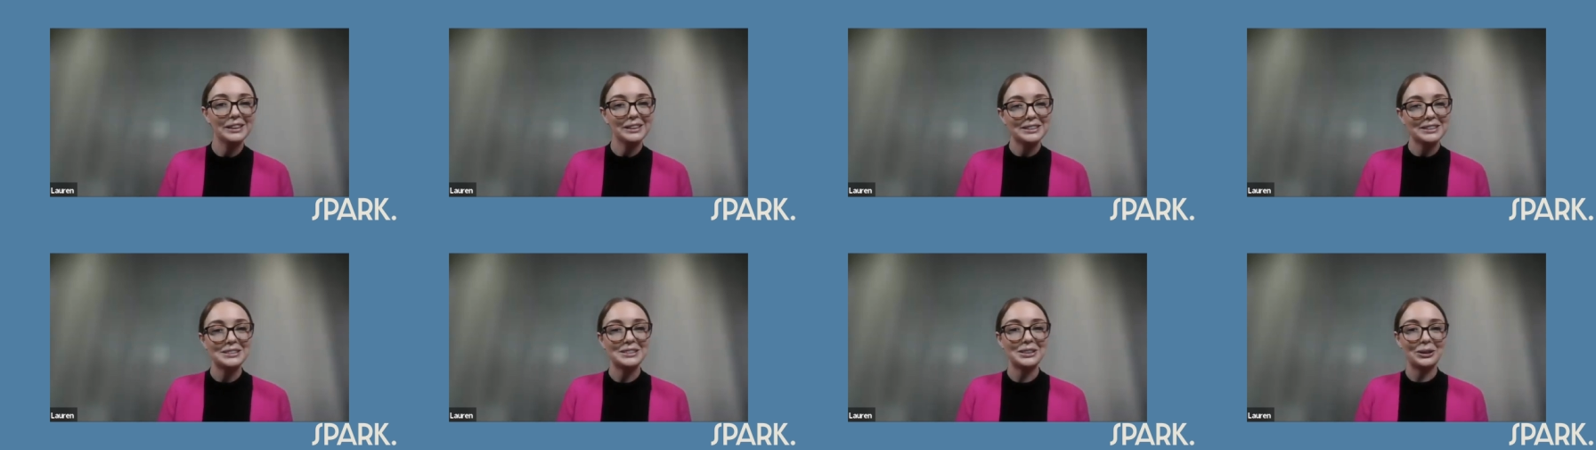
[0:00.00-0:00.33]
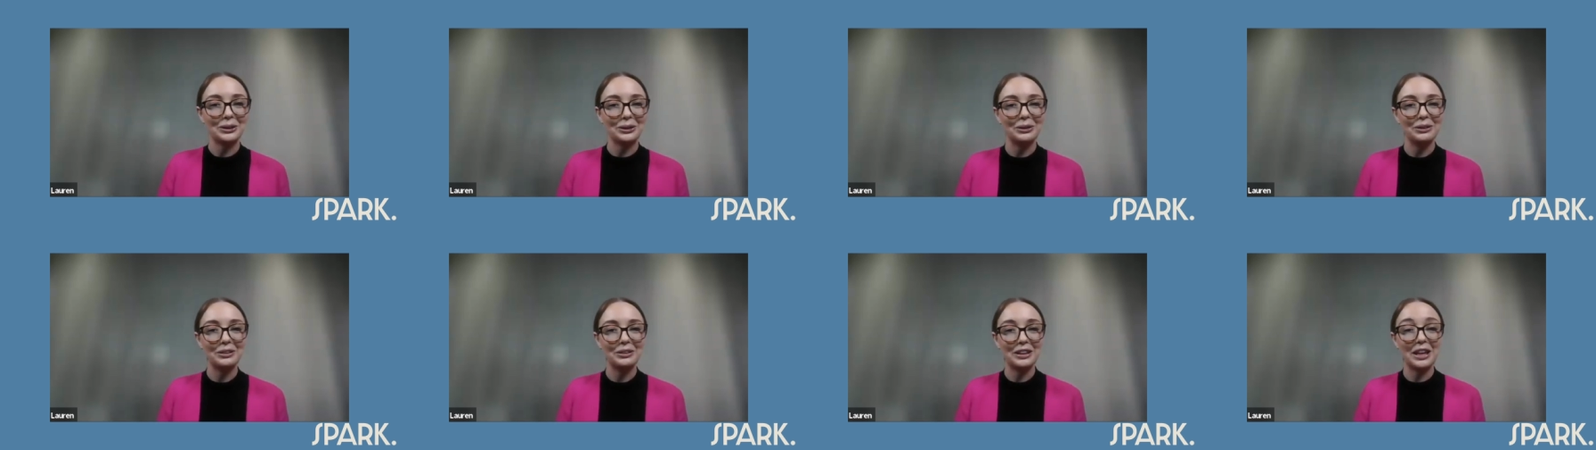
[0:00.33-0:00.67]
So
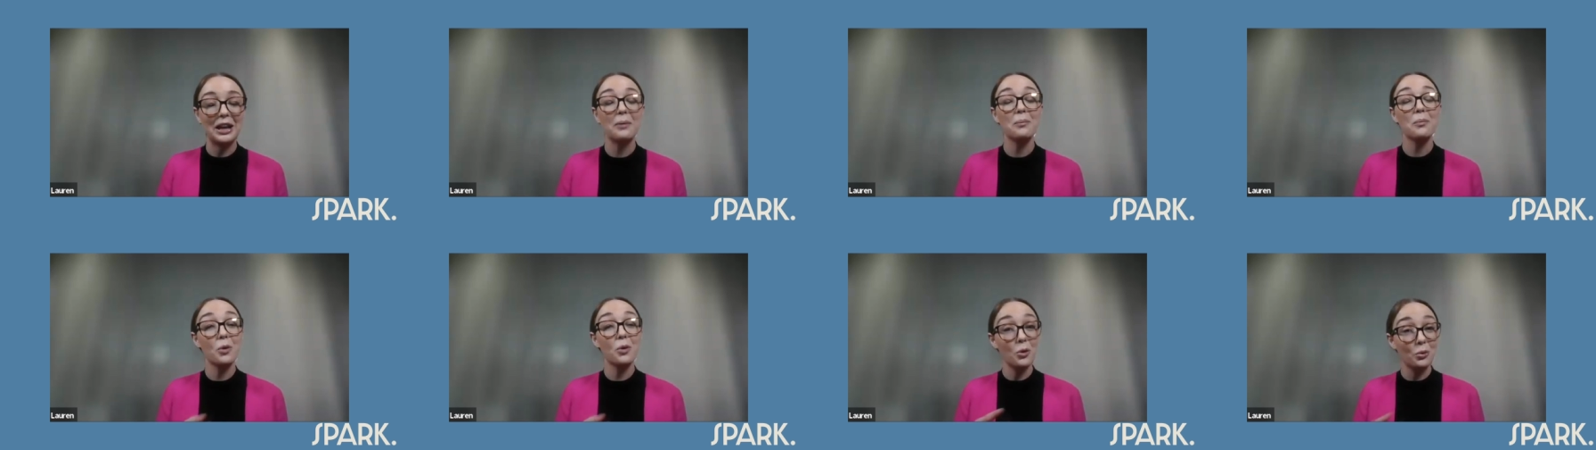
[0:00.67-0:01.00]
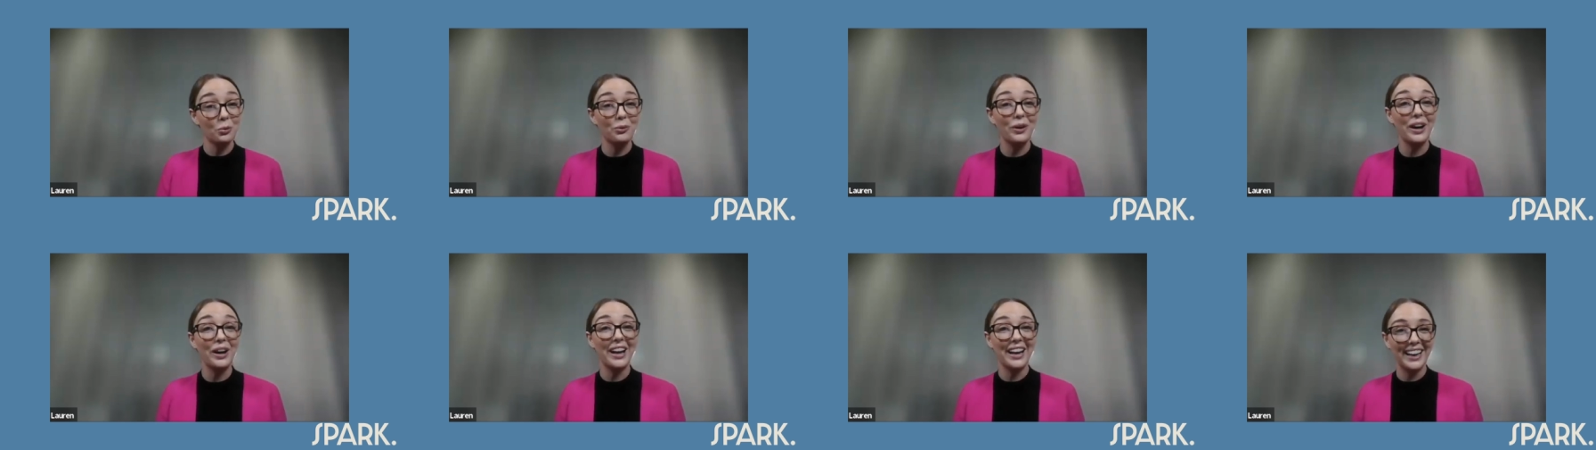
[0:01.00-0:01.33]
mm-hmm. they're
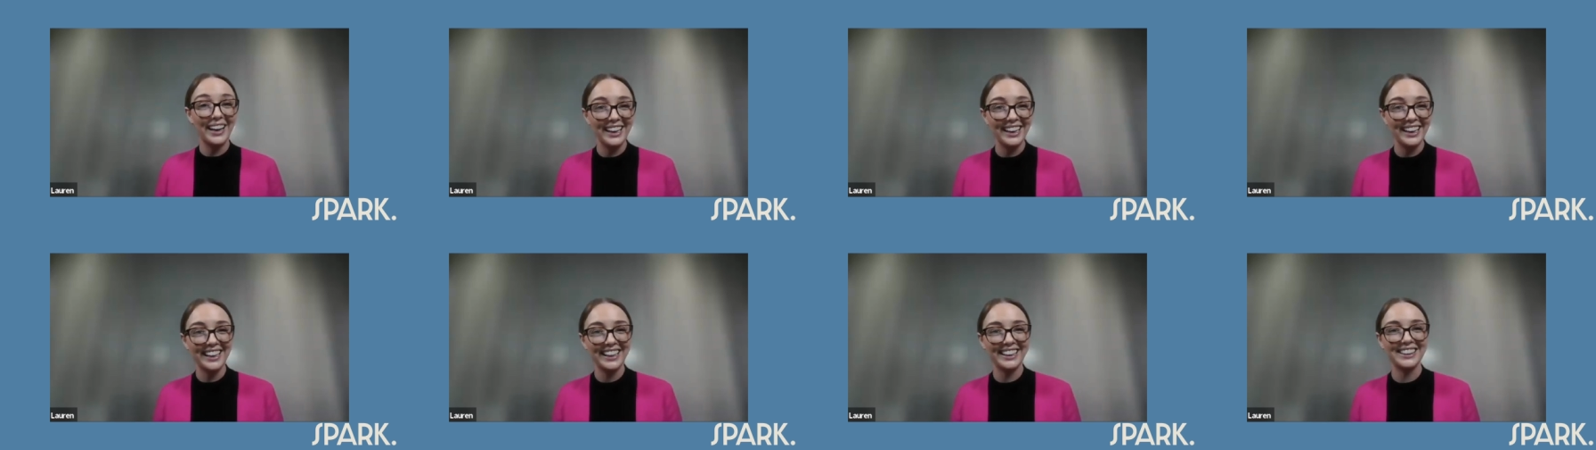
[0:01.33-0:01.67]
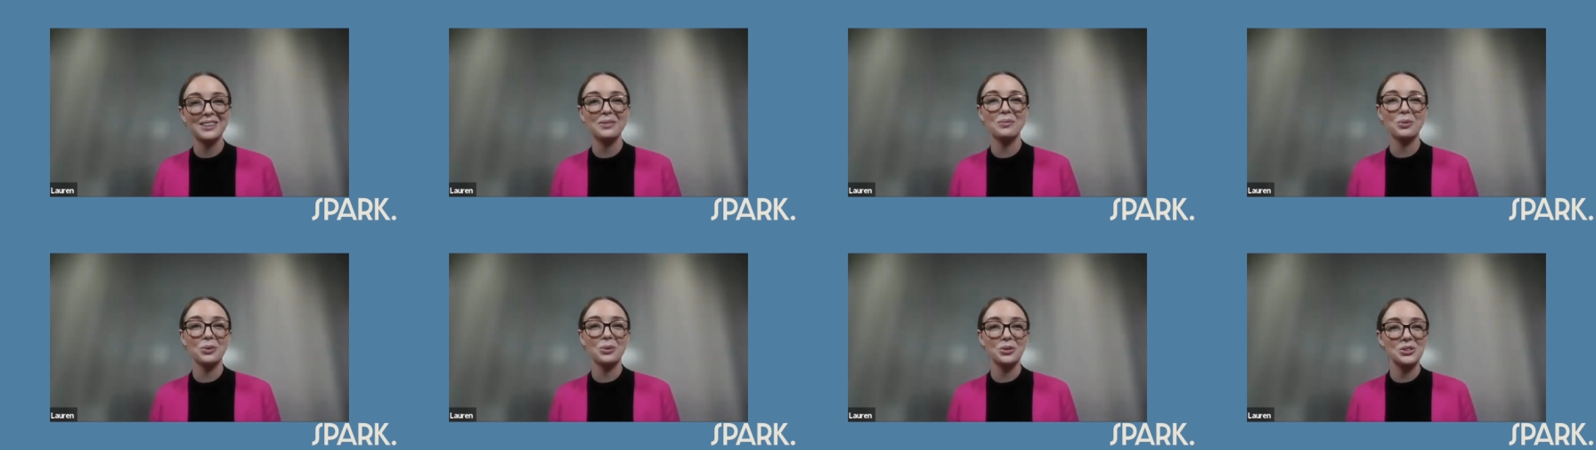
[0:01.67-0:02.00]
more rare and
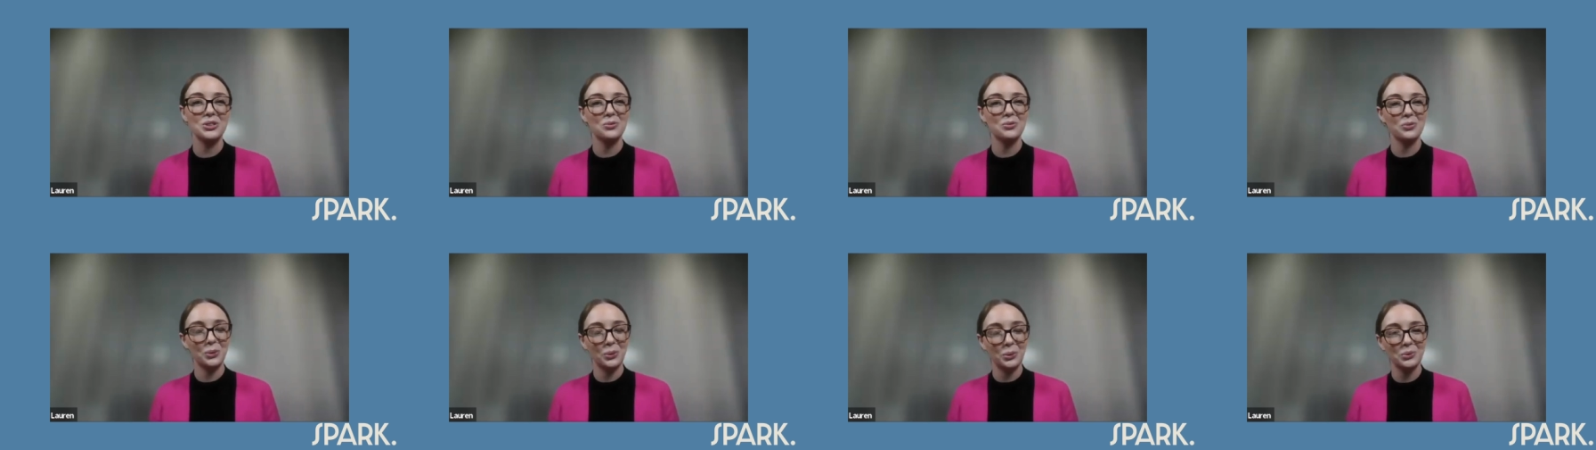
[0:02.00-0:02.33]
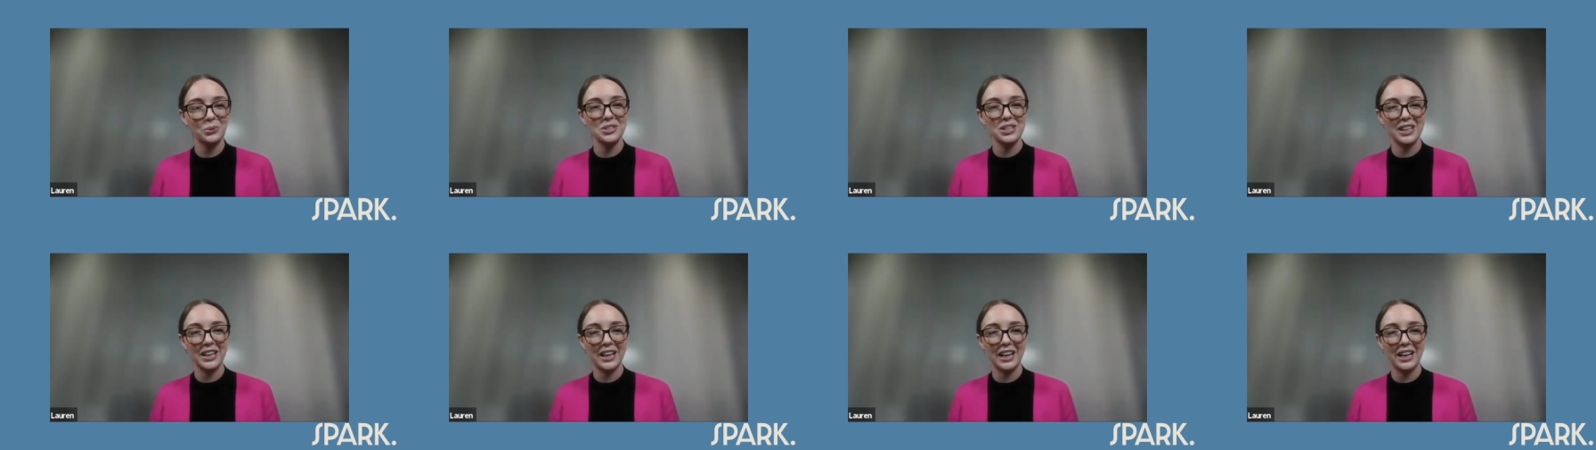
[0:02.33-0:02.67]
they're more
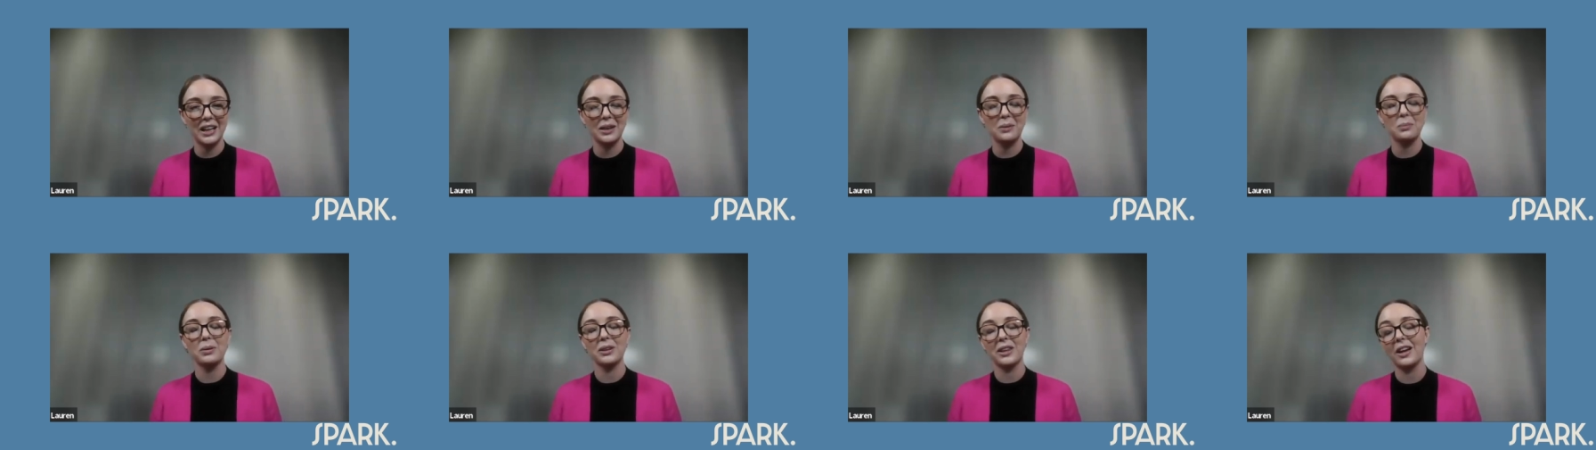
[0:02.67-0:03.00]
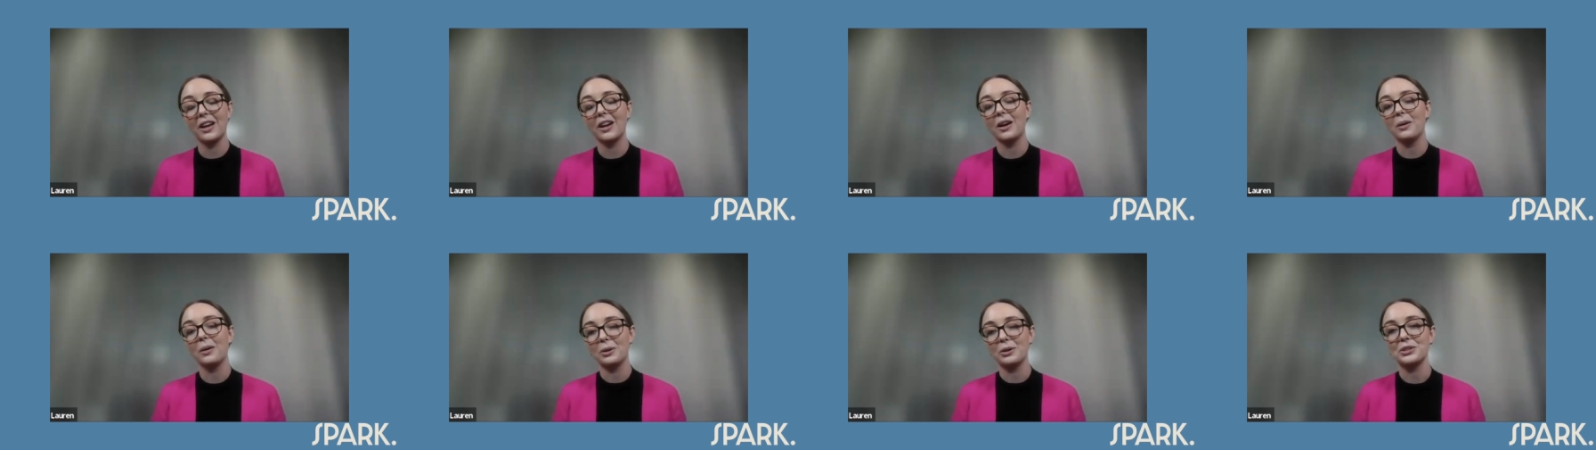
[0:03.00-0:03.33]
difficult to get, but
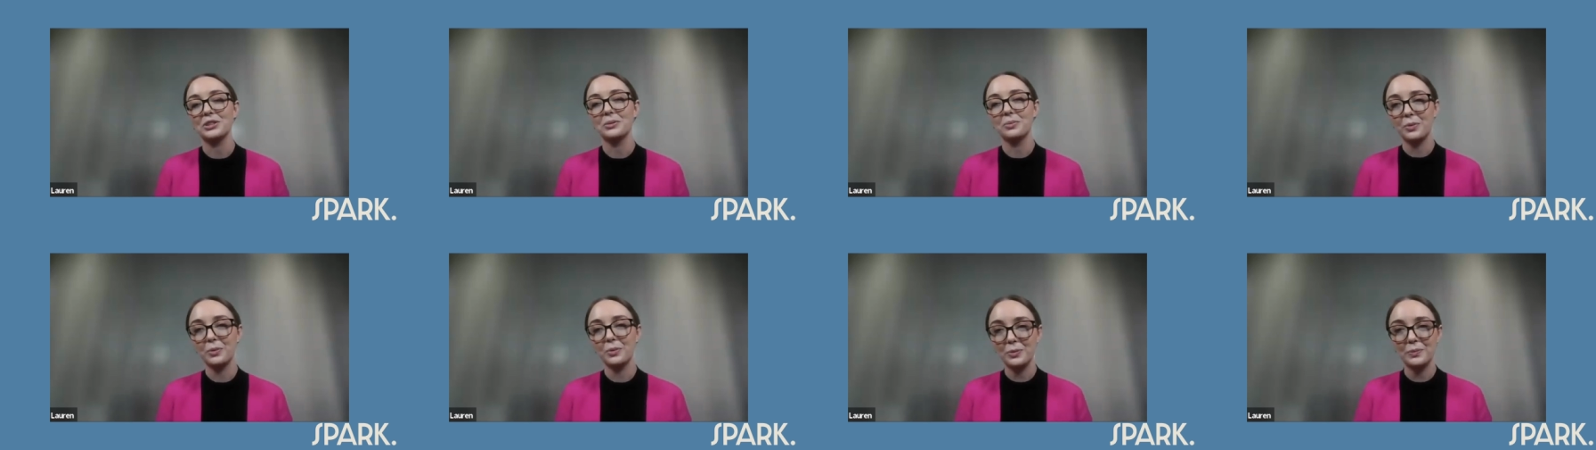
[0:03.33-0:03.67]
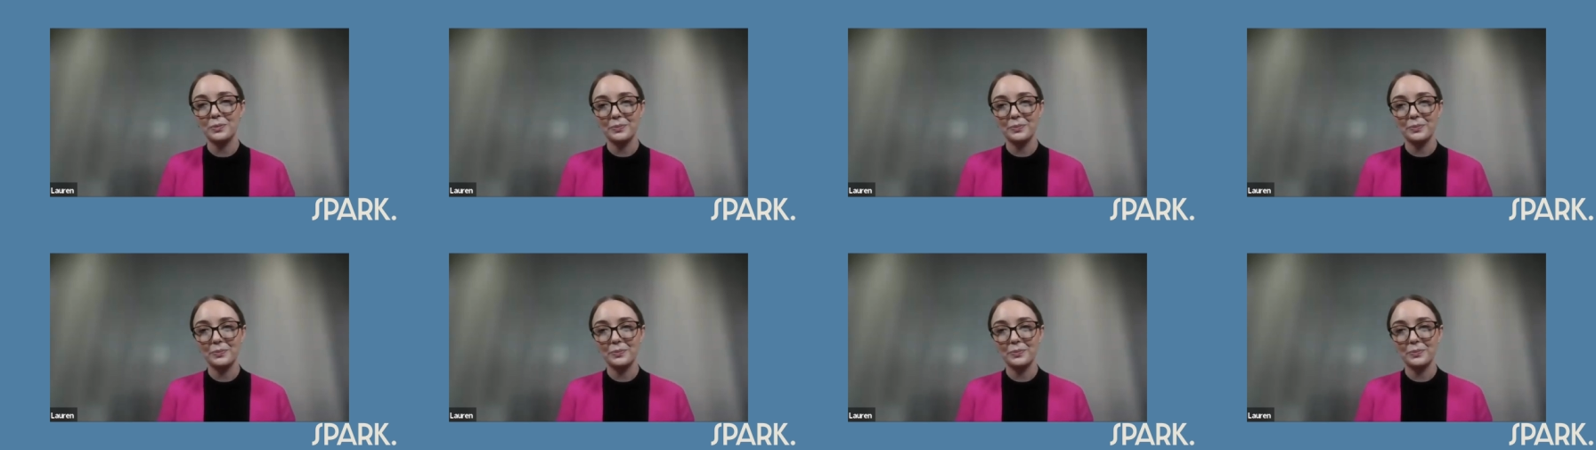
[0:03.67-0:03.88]
they are possible.